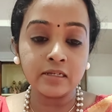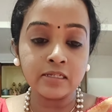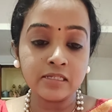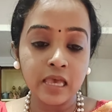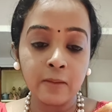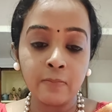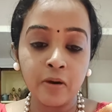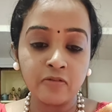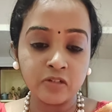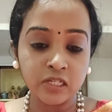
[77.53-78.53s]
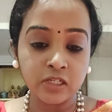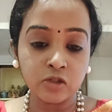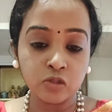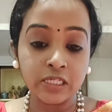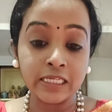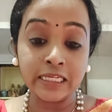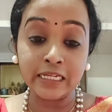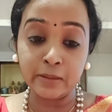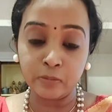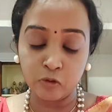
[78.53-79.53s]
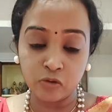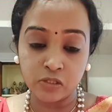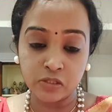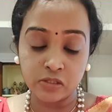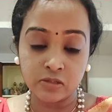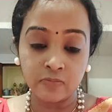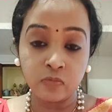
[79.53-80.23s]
disempowering to the healing process.